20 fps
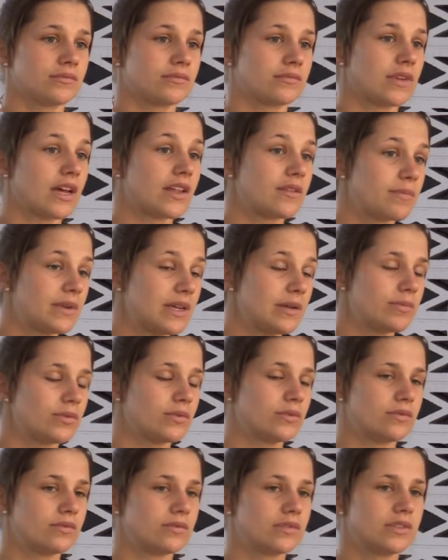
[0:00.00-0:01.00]
other
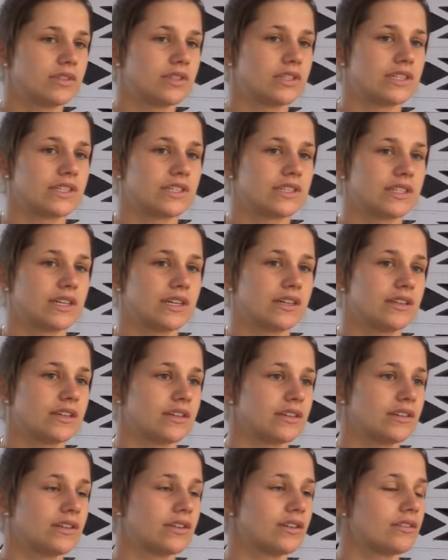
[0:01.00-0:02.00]
people, just to say
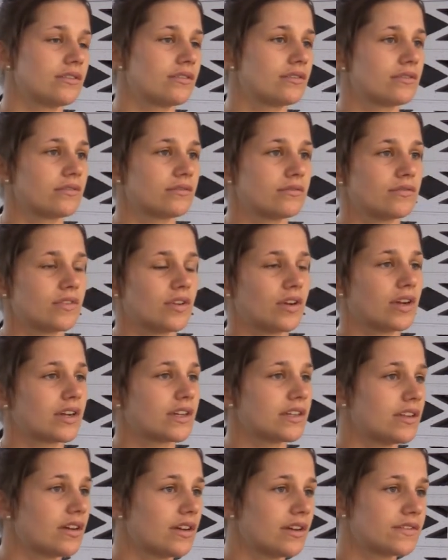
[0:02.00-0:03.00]
that, you know,
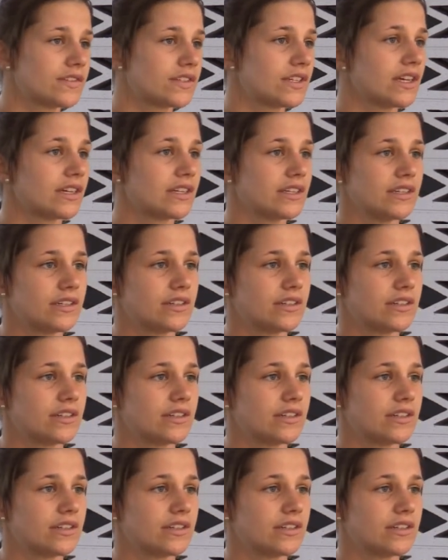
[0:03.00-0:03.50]
I've studied,